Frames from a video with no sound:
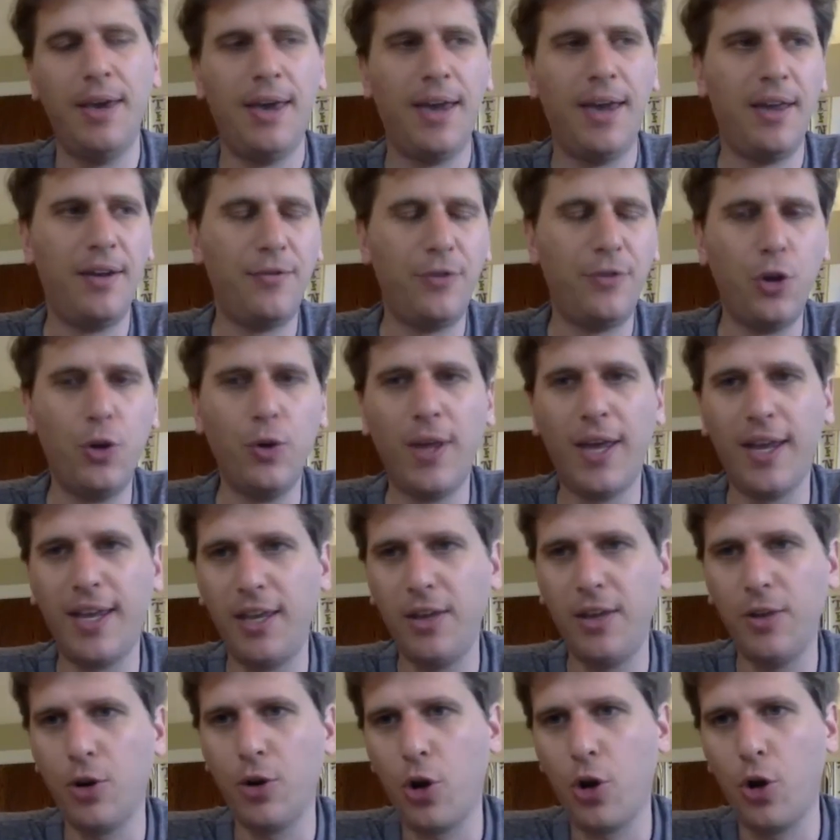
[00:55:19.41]
And if you don't like
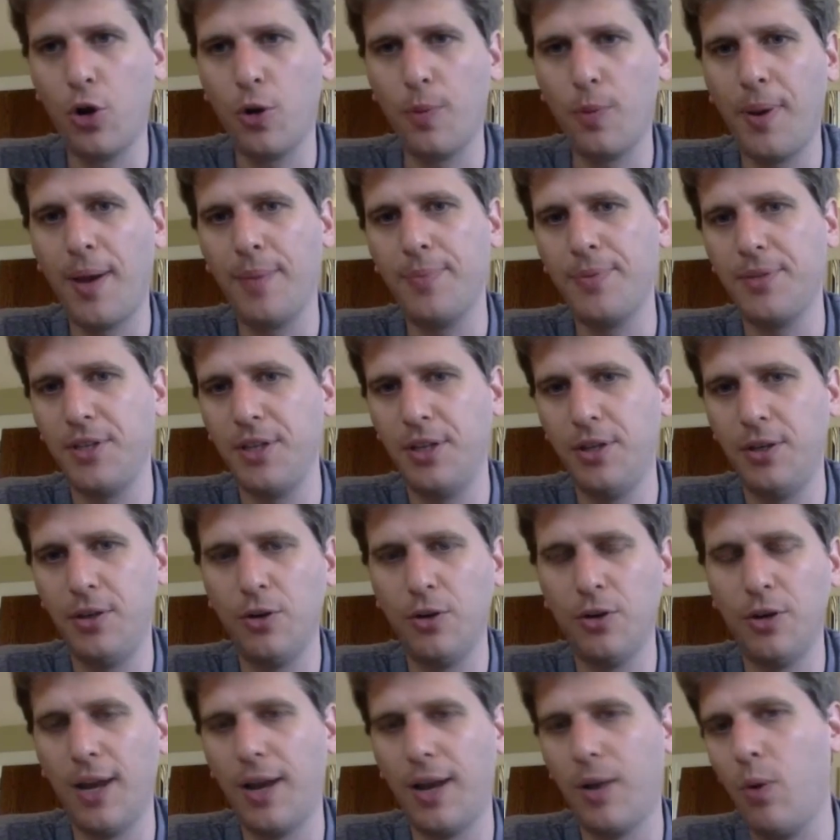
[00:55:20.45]
either Coke or Pepsi,
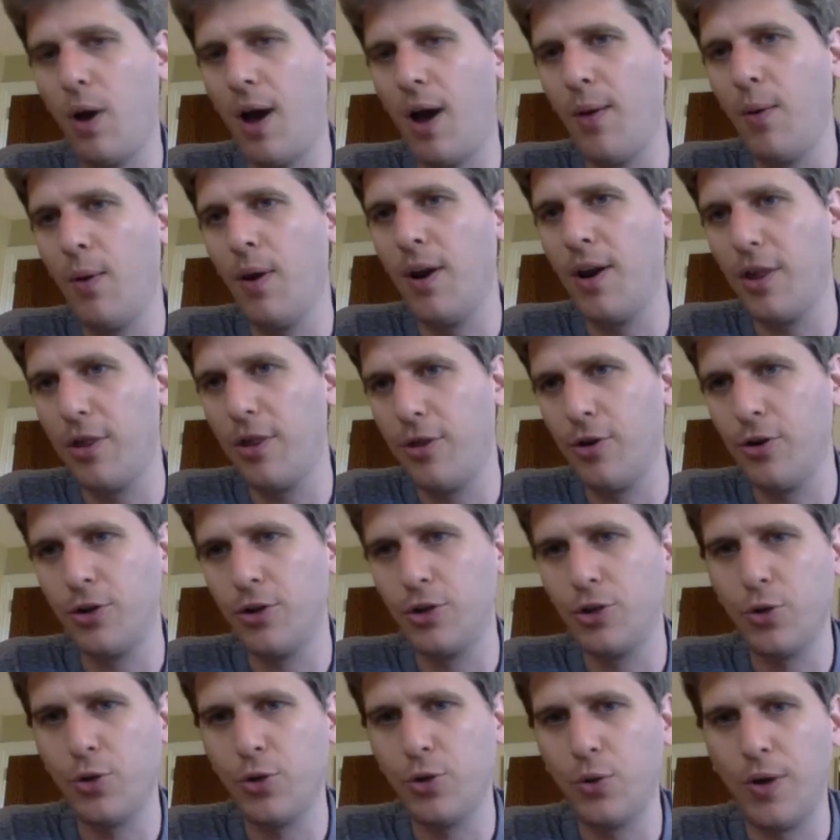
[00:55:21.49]
you're like, well, I want a third
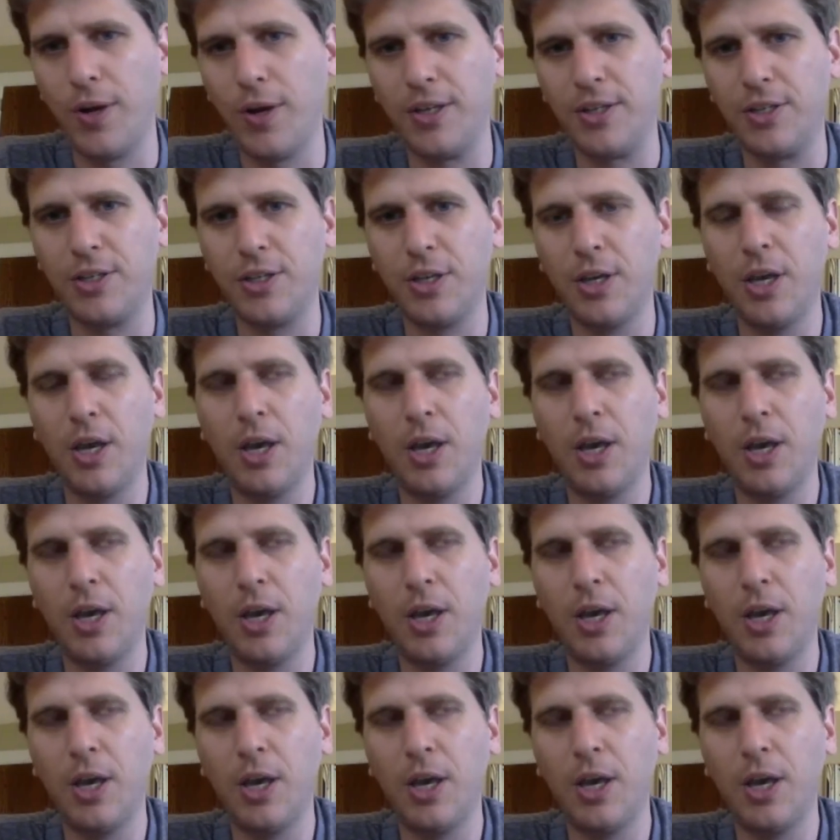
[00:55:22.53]
choice.